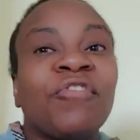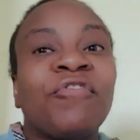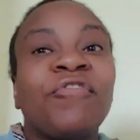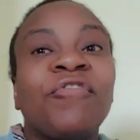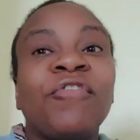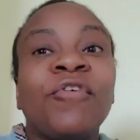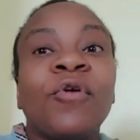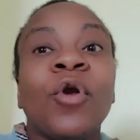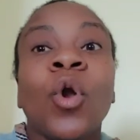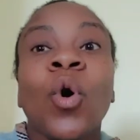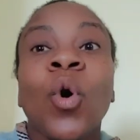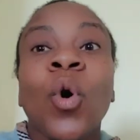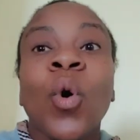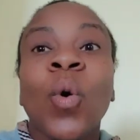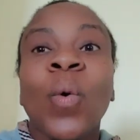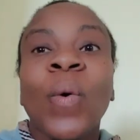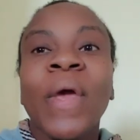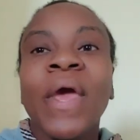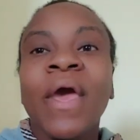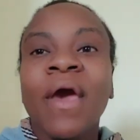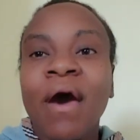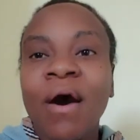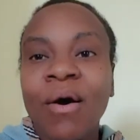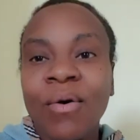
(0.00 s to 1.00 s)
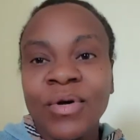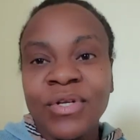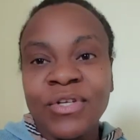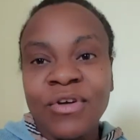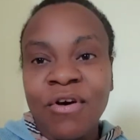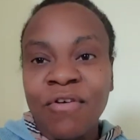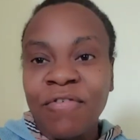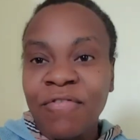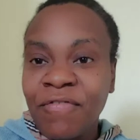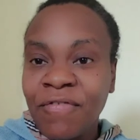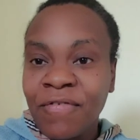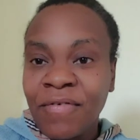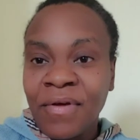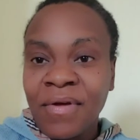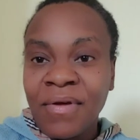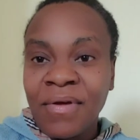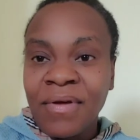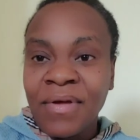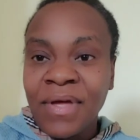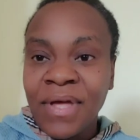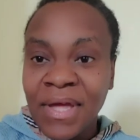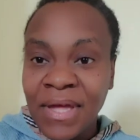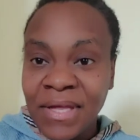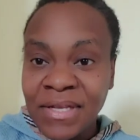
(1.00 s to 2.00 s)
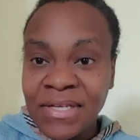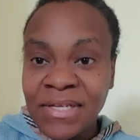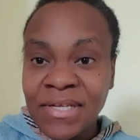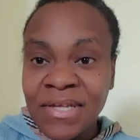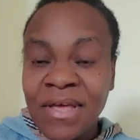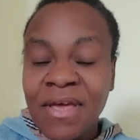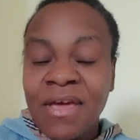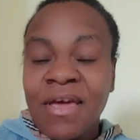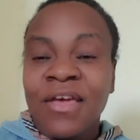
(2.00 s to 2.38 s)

flowing out of it.